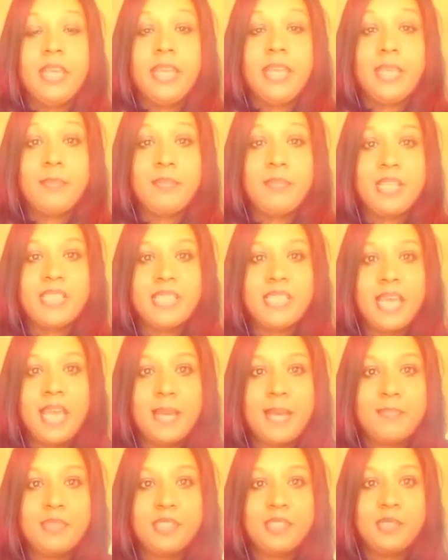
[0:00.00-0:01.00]
It means
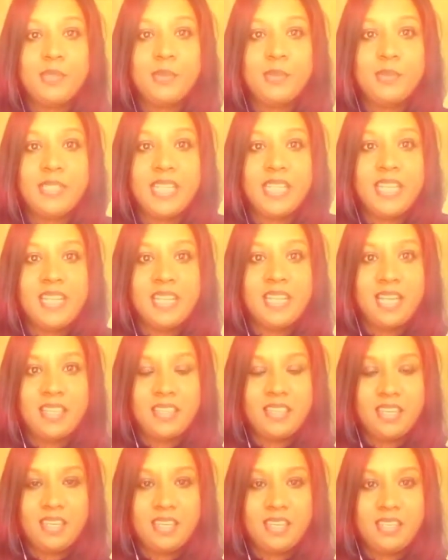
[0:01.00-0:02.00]
absolutely
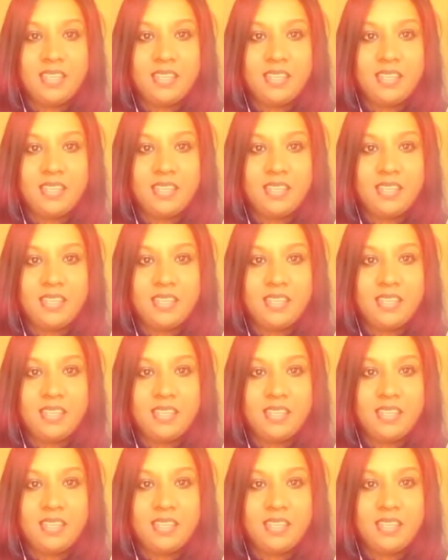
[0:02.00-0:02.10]
nothing